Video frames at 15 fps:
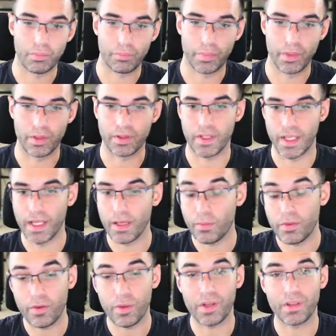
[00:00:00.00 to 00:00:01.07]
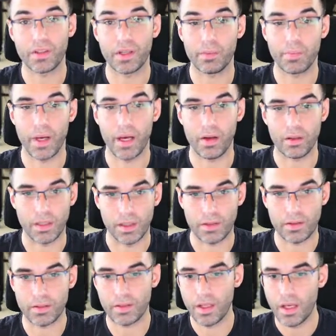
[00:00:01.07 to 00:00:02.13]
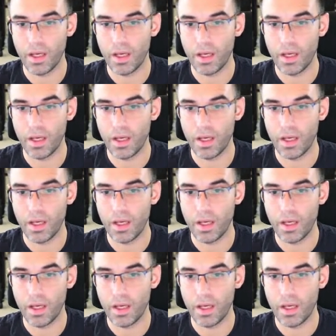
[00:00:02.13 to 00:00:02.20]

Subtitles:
But today we're focusing on Parallax.